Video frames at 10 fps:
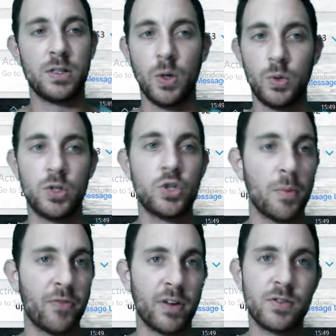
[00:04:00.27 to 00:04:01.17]
go to the
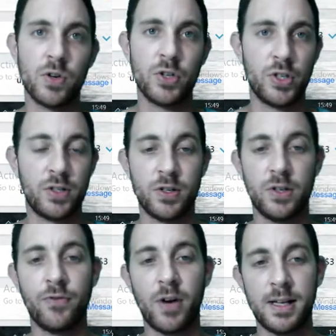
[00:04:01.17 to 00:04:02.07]
Shopify store, just
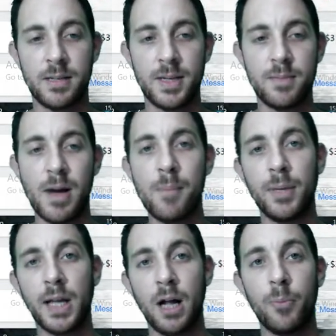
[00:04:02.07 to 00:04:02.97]
search for SMS Bump,
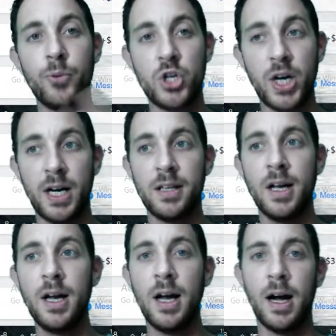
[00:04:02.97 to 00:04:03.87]
but I'll appreciate it.
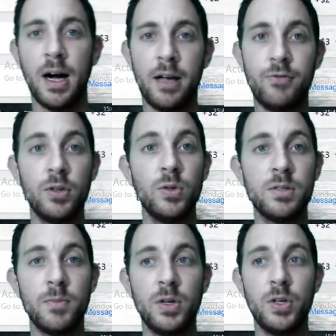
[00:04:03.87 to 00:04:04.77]
Uh, if you
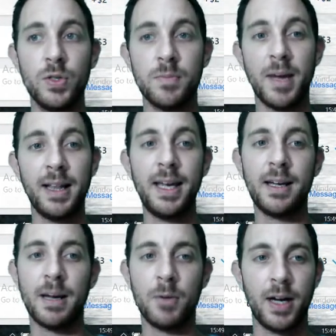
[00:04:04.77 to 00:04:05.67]
lose, use my
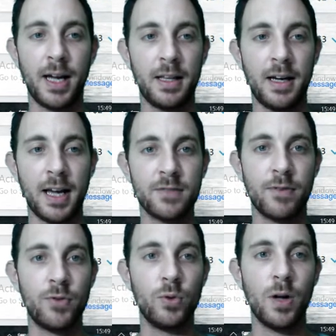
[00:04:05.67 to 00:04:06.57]
link, I'm going to get an
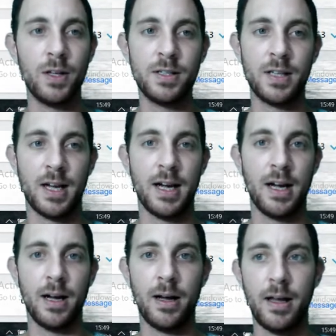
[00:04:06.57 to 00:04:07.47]
extra few dollars.
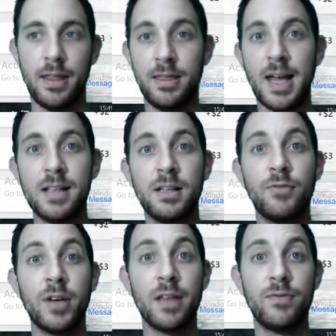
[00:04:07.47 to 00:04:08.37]
Uh, and that's
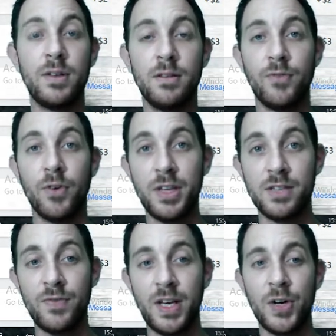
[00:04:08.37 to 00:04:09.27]
it for that for
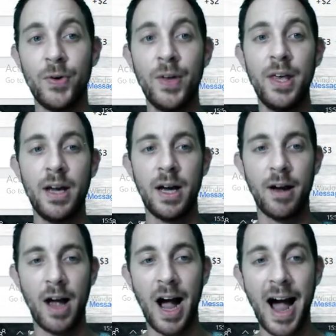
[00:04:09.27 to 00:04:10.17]
this video. Uh,
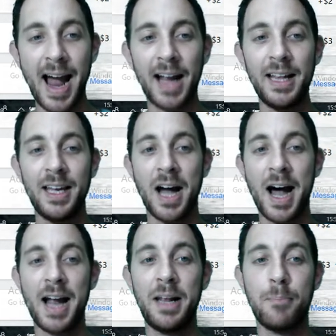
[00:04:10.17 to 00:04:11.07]
highly,
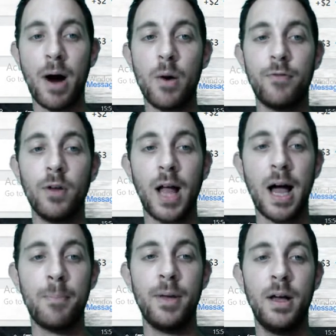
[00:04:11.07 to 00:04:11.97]
highly powerful
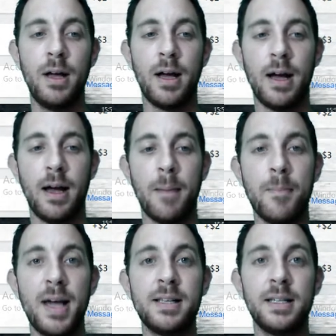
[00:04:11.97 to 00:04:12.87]
app. Uh,
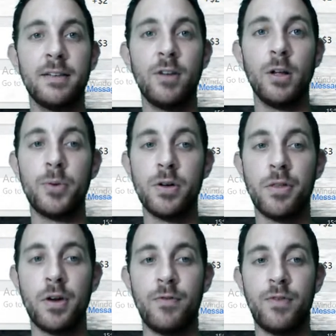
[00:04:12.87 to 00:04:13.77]
amazing developer.
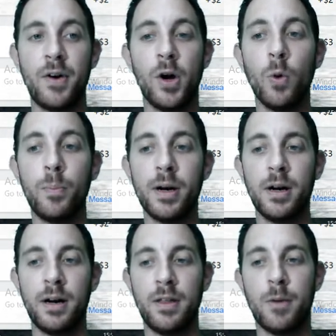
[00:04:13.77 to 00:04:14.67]
They're very open
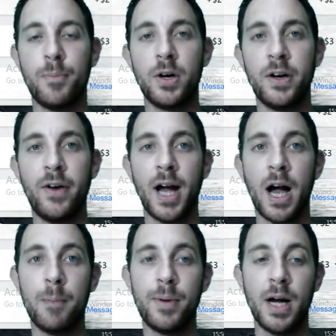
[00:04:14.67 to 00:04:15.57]
and they're partnering
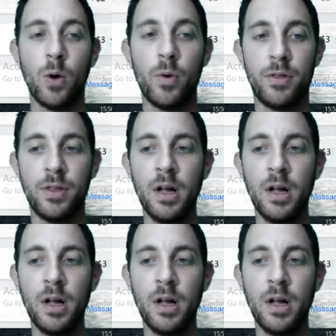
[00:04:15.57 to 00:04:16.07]
up now with